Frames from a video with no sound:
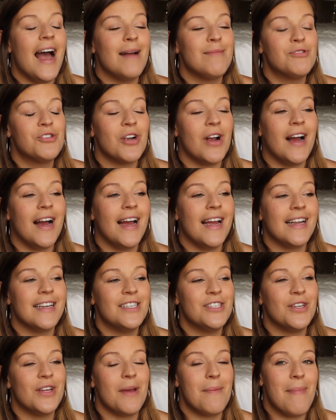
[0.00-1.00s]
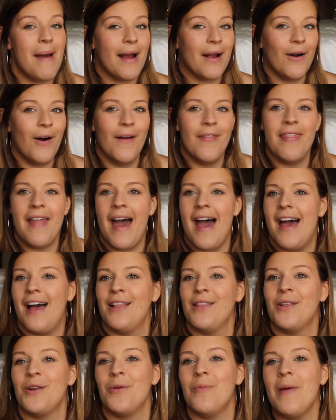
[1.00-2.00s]
trying to get back on that a
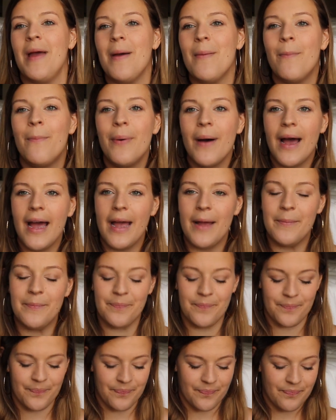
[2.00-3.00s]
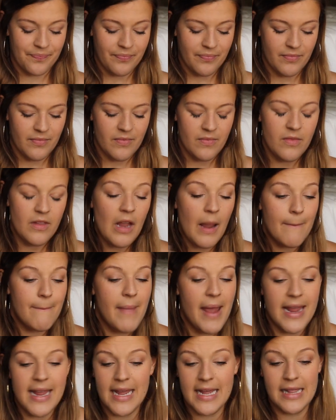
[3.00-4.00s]
little bit, but
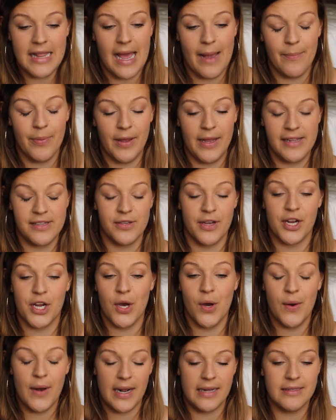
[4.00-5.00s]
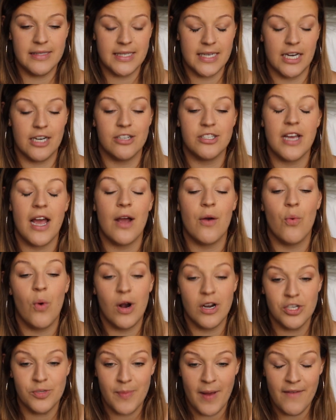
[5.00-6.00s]
making that plan. So I go downstairs, I
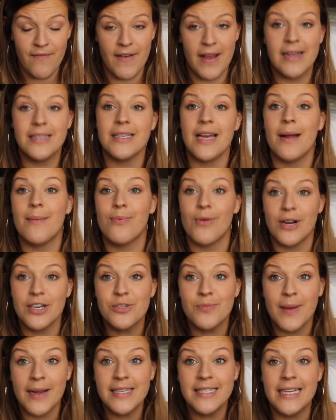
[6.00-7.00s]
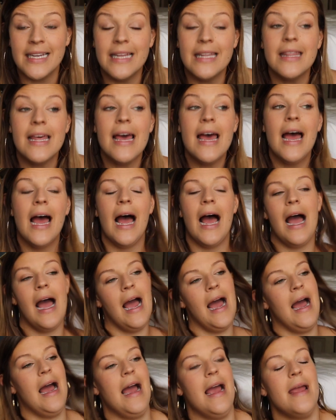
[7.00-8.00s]
wash my face, I brush my teeth,
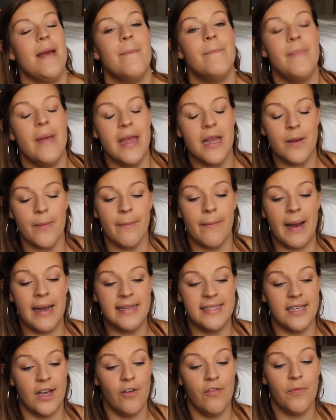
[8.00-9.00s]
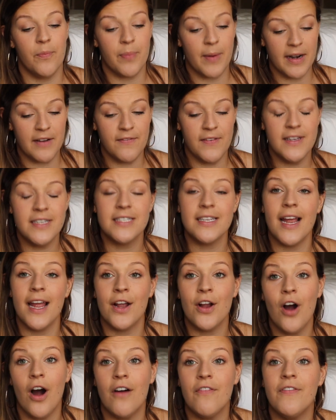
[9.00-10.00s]
I make myself breakfast
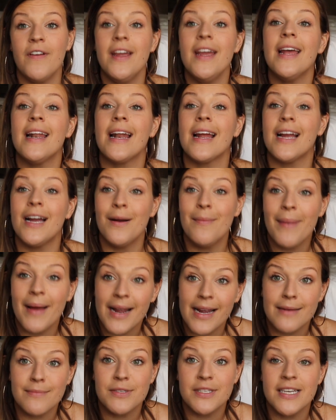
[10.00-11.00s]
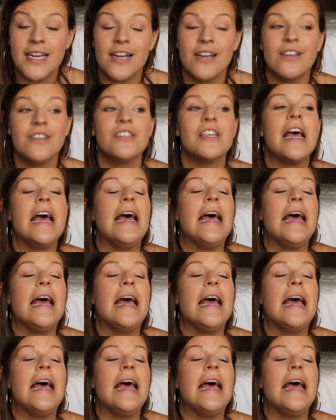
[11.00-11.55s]
and coffee, and I come back upstairs